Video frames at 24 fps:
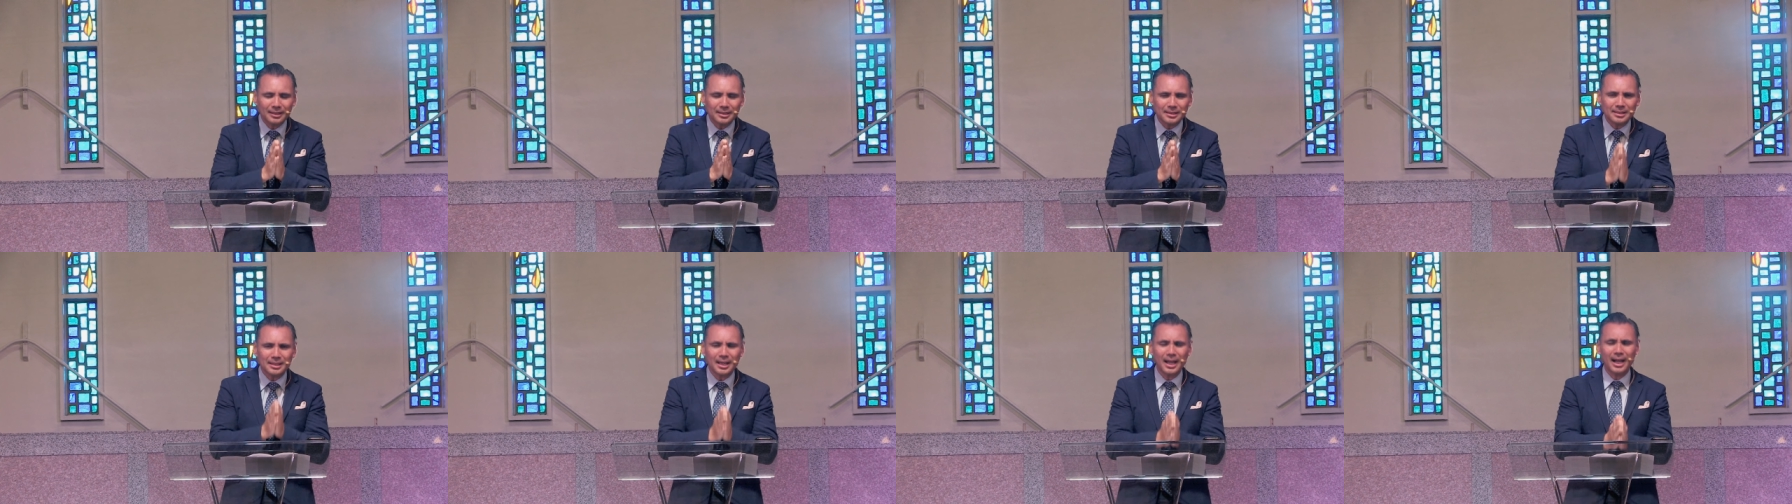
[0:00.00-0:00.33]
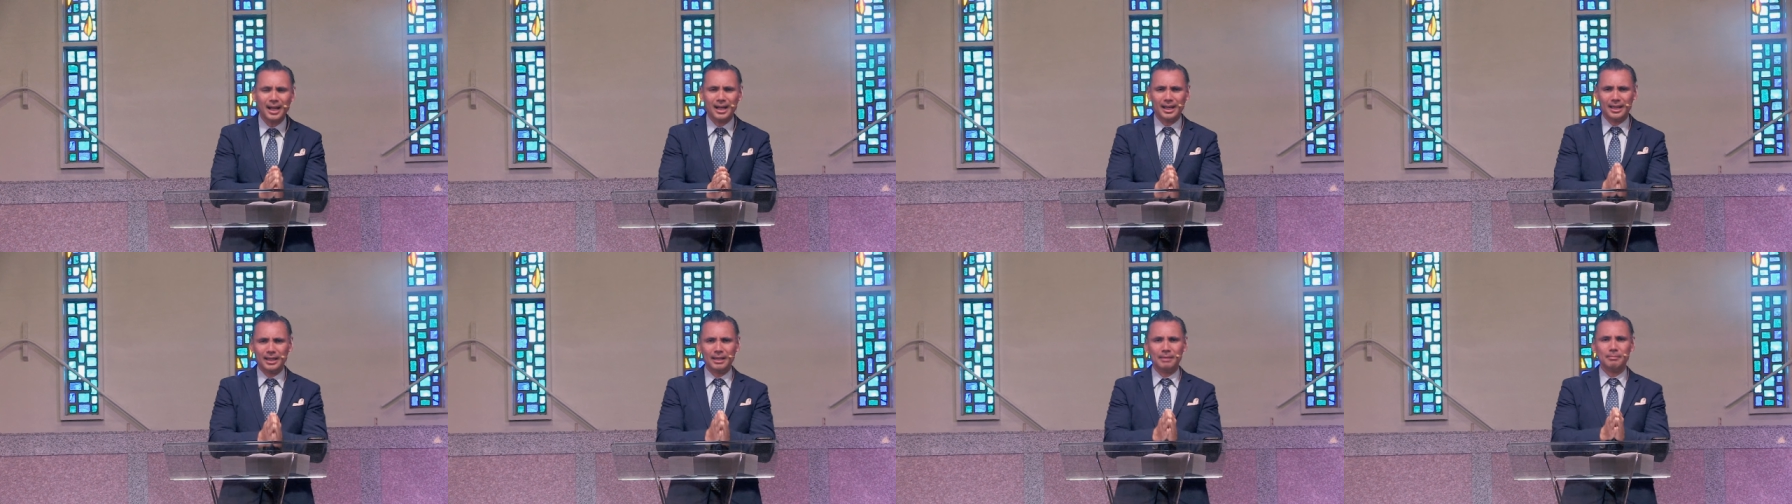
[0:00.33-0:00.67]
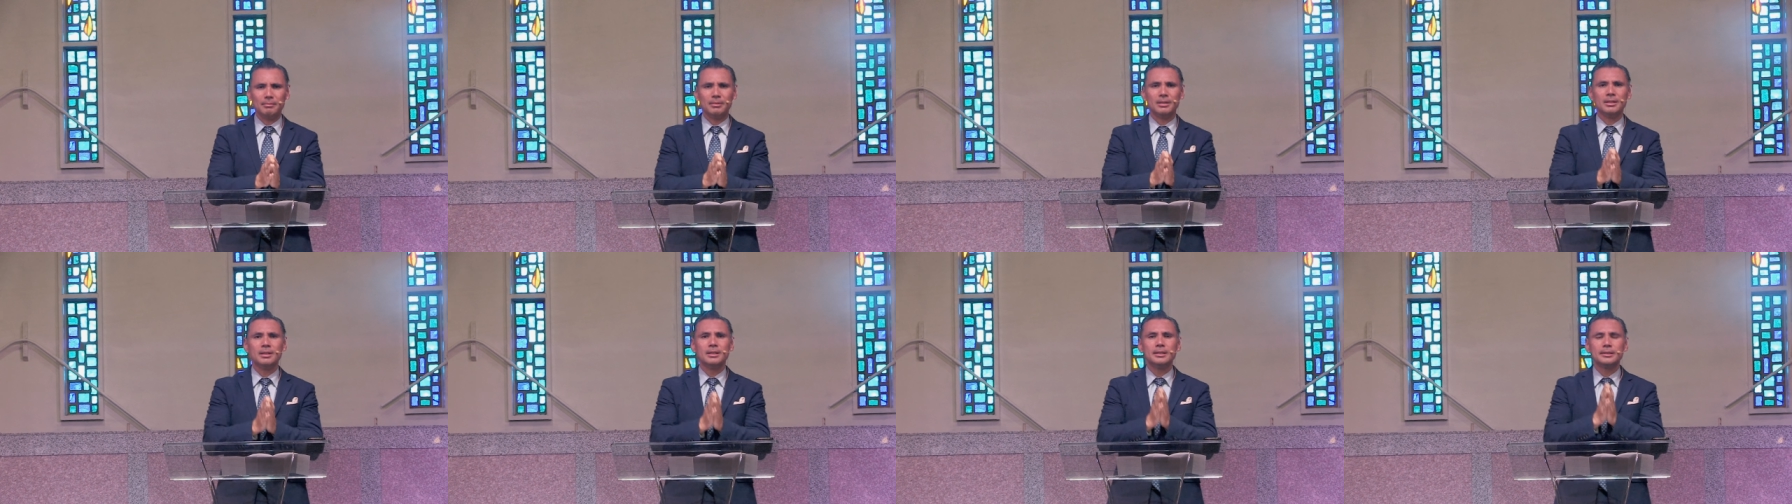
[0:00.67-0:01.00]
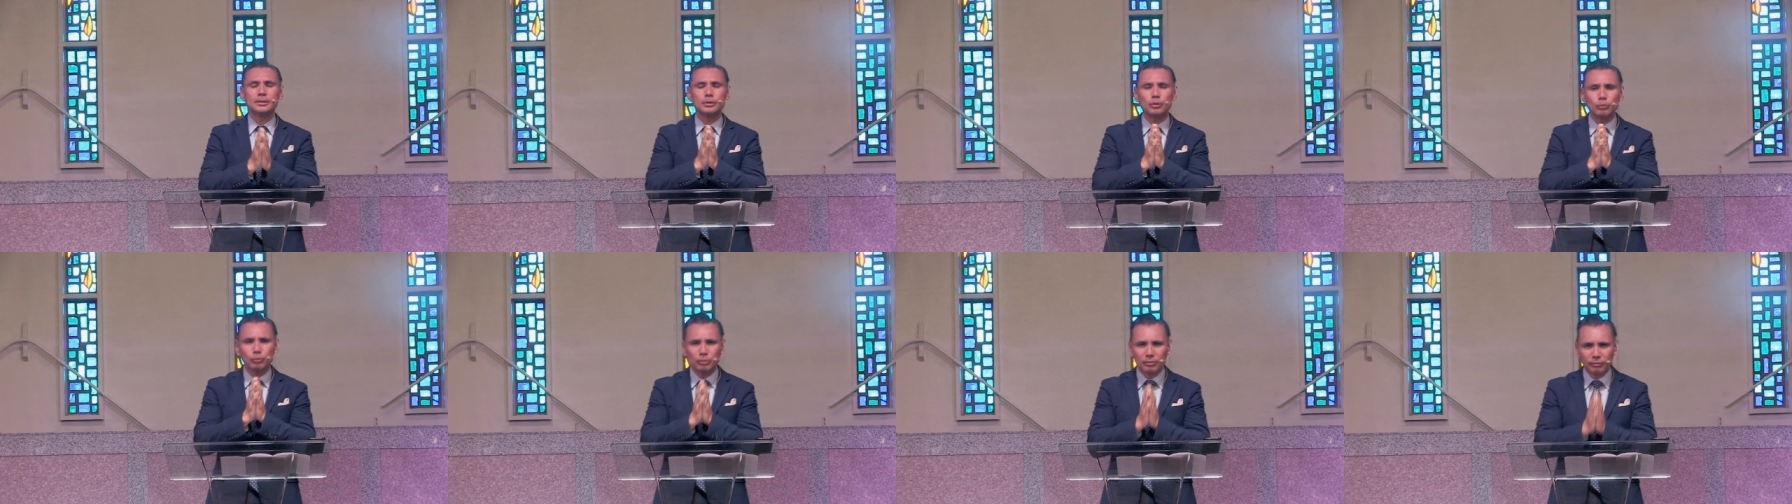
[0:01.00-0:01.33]
time
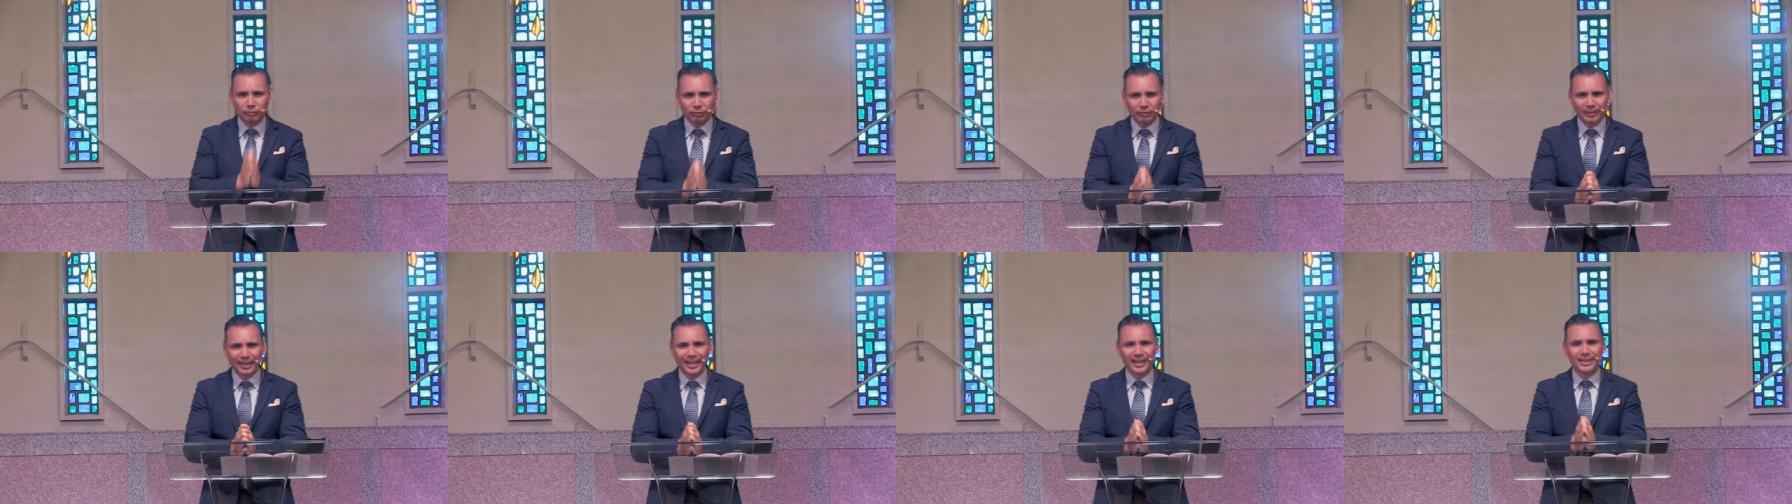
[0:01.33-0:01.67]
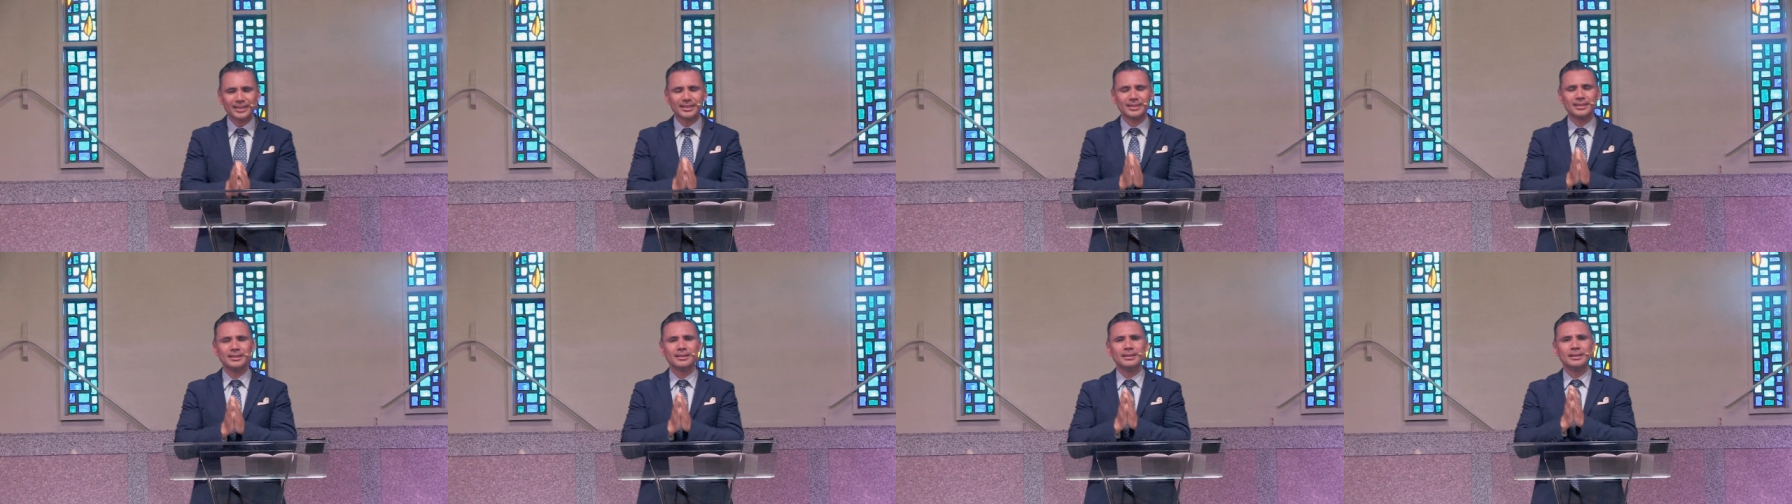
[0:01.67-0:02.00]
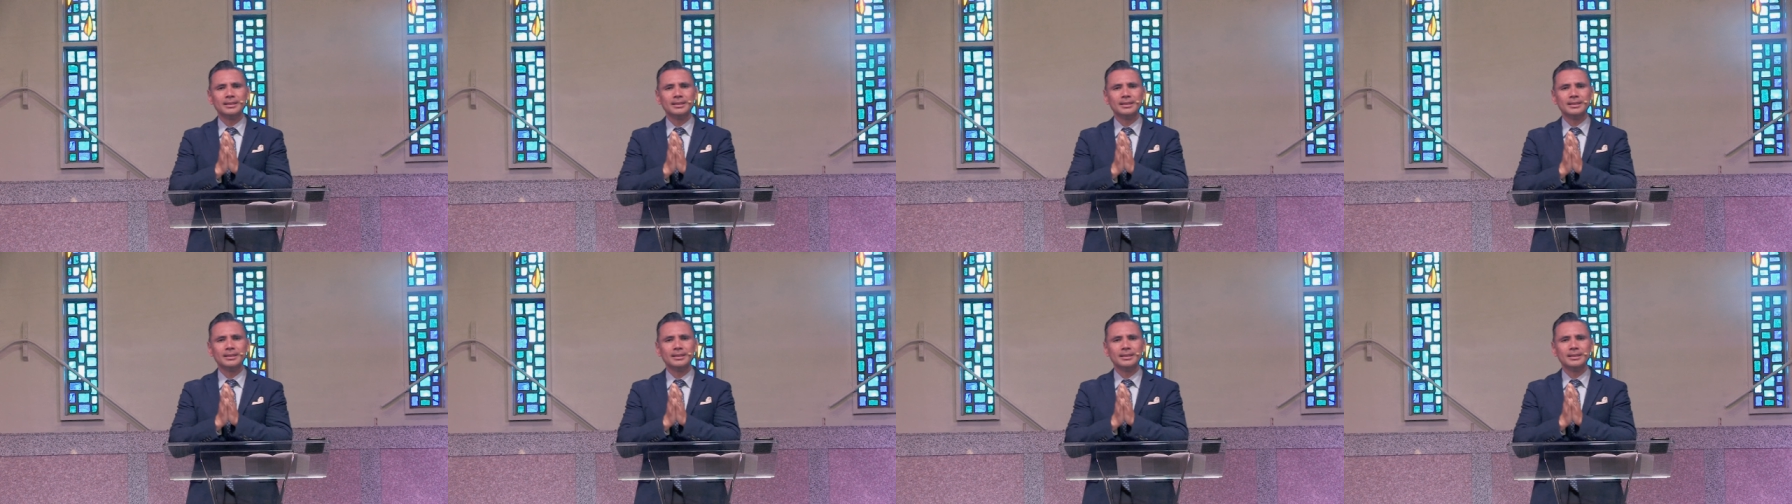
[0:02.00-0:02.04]
to reflect